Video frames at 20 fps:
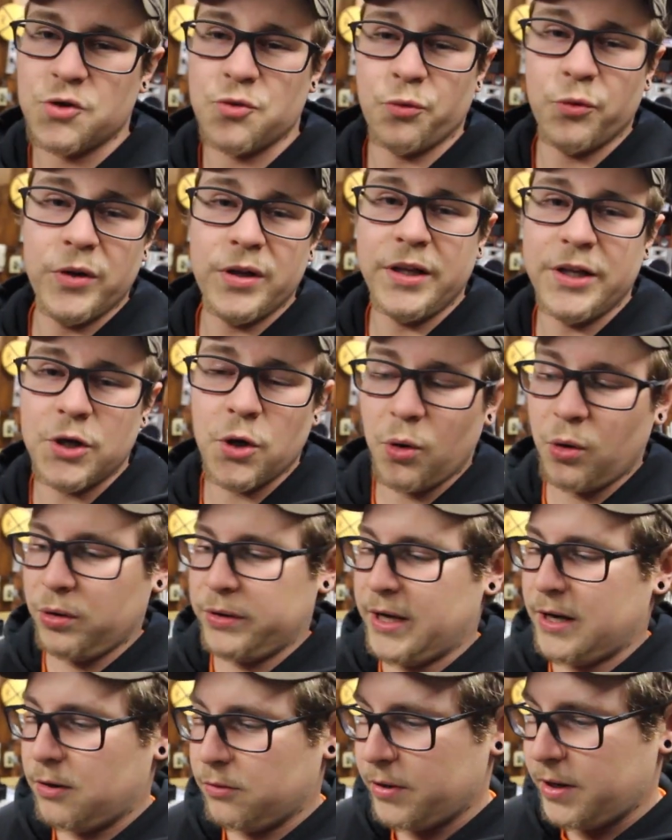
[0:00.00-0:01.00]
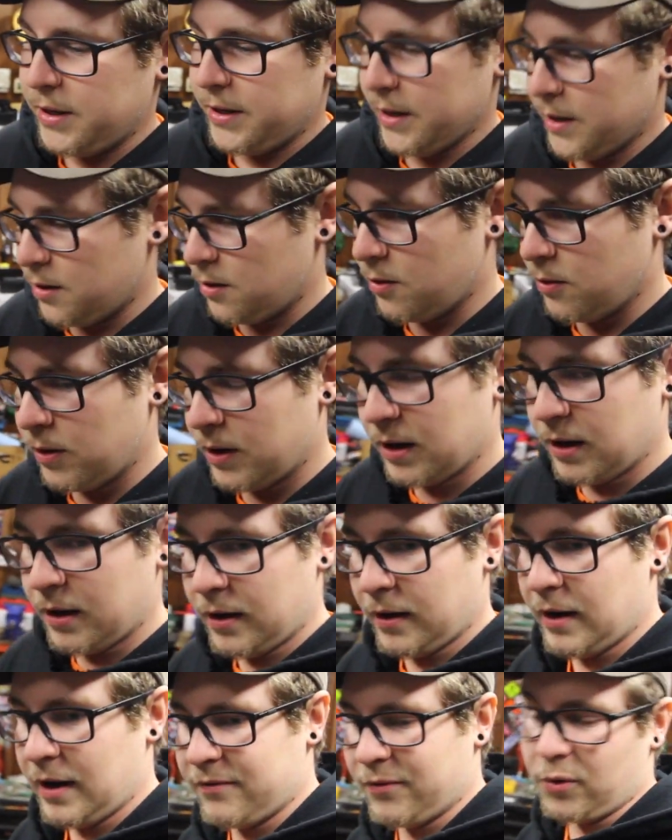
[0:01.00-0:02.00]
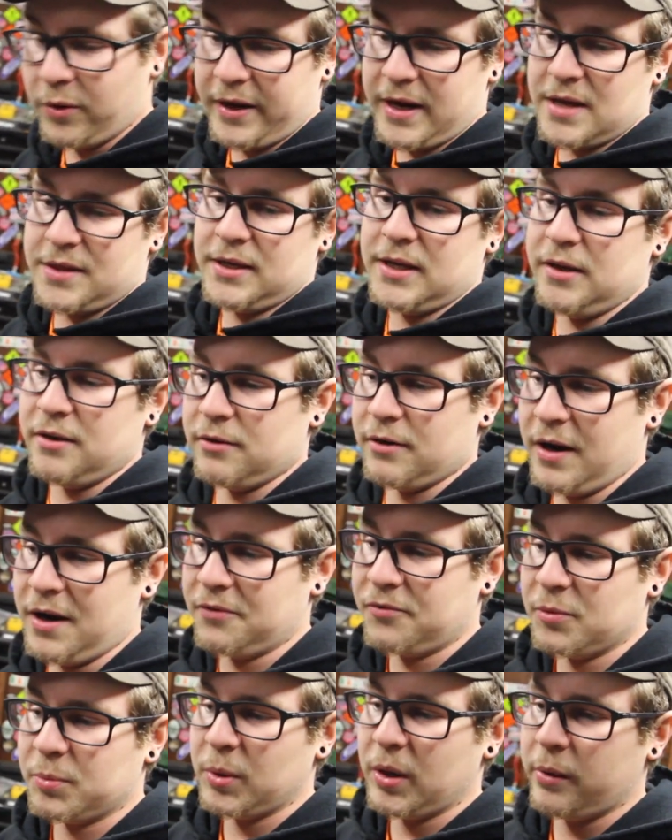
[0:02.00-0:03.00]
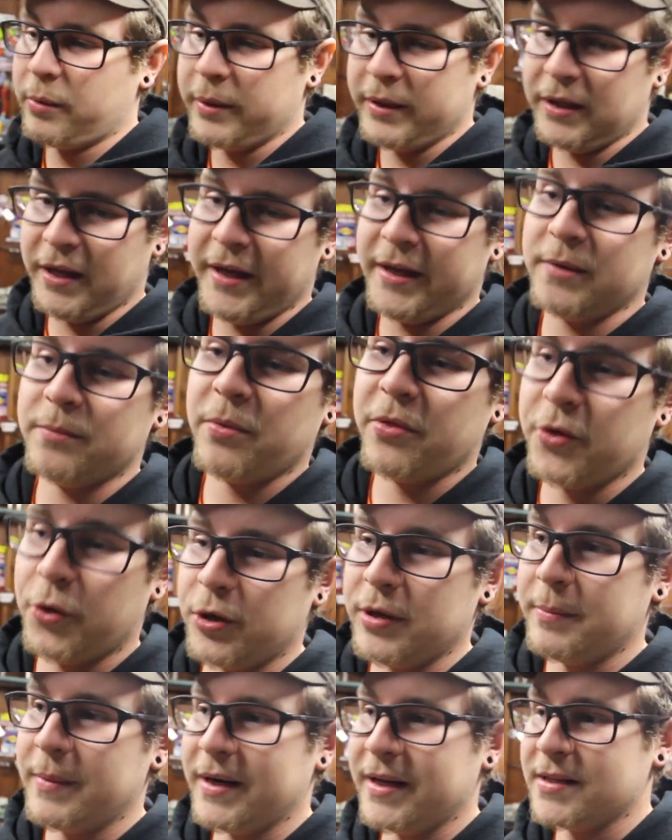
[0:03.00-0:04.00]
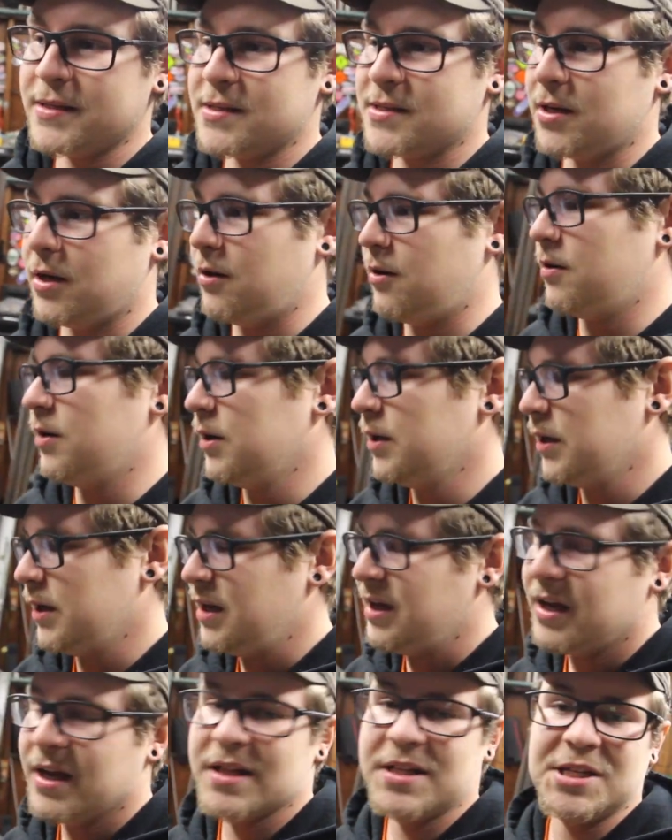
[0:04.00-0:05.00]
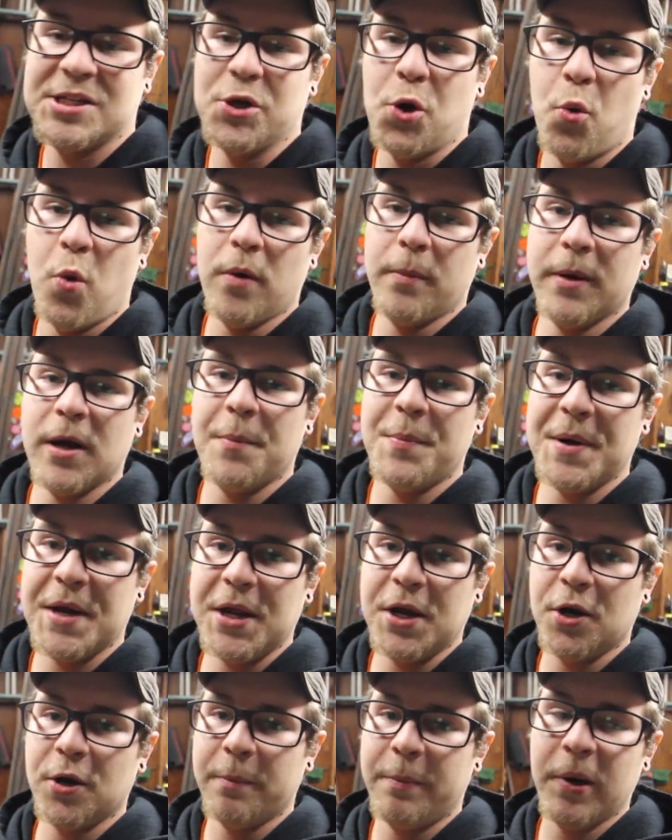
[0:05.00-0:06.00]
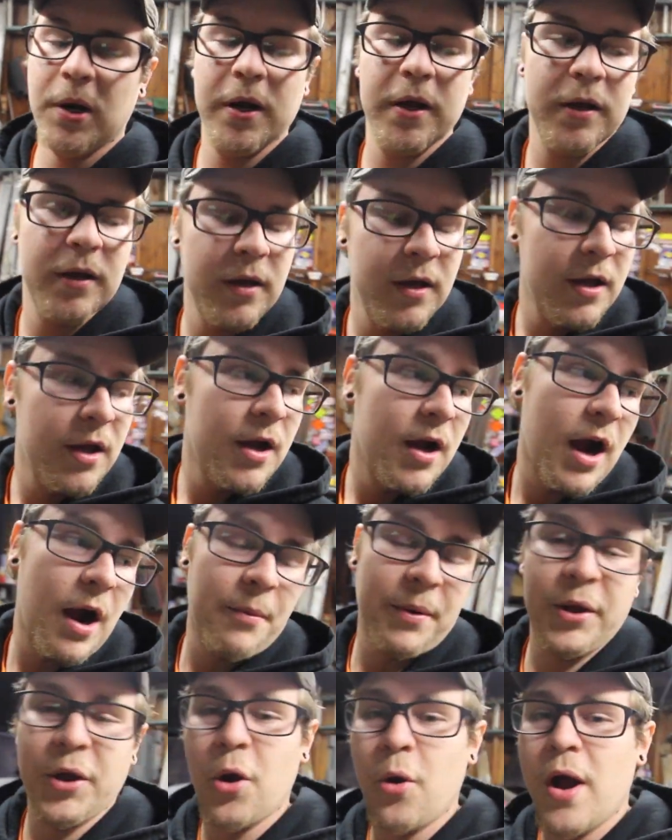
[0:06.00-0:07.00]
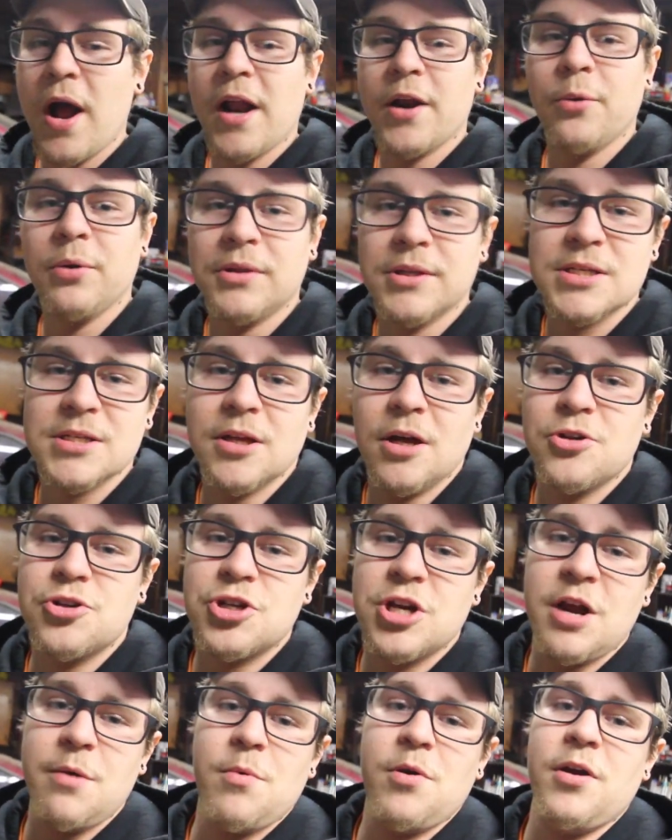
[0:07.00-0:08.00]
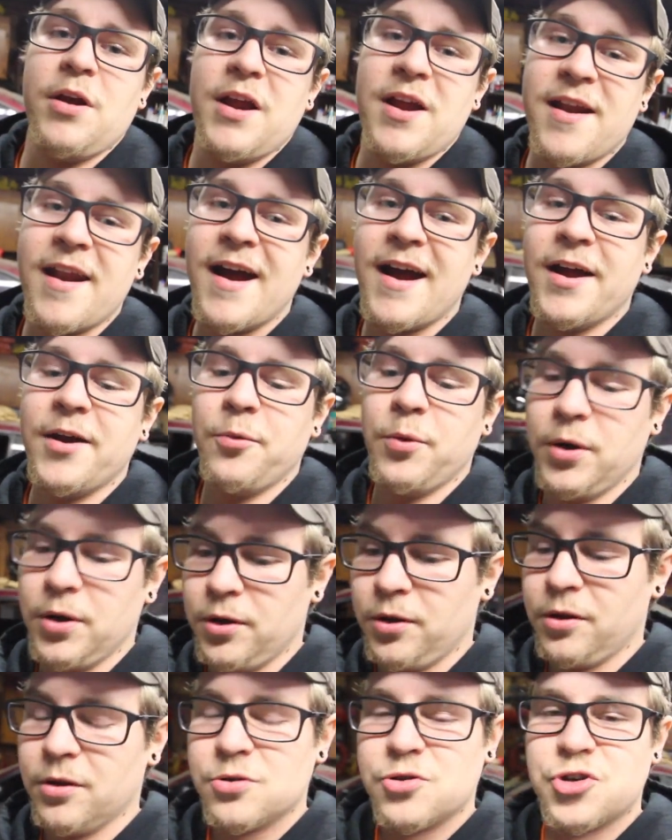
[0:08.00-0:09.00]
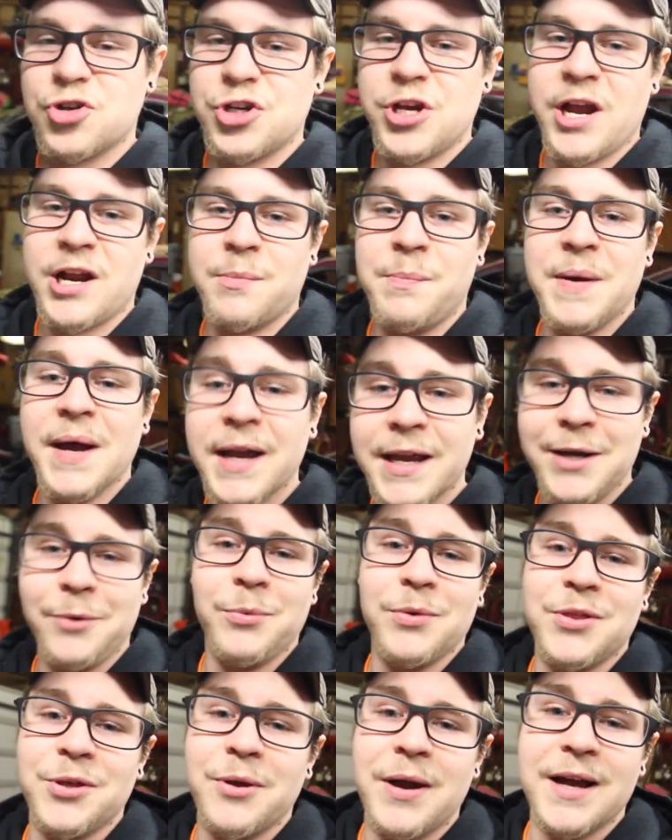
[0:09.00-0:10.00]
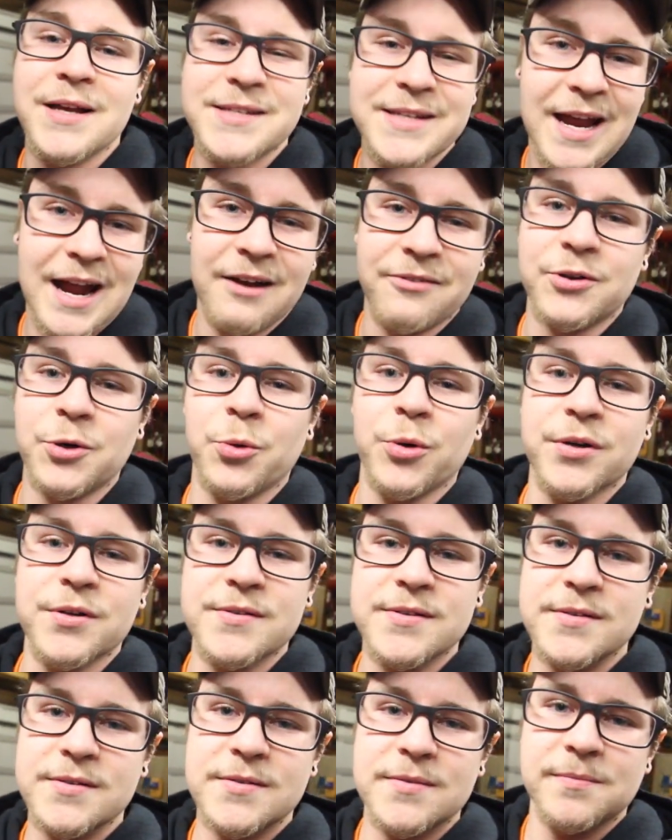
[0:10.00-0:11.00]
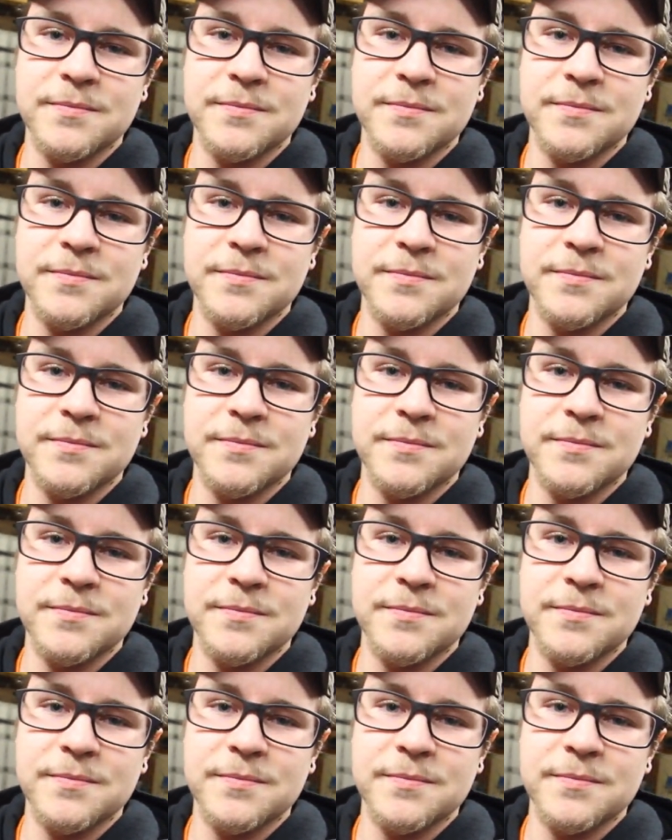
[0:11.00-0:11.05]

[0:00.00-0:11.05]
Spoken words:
It's really cold out right now. I've only had the heater on for probably like 30 minutes, so it's still warming up in here, but I'm gonna go at it with the sledgehammer and I will check back in with you guys afterwards.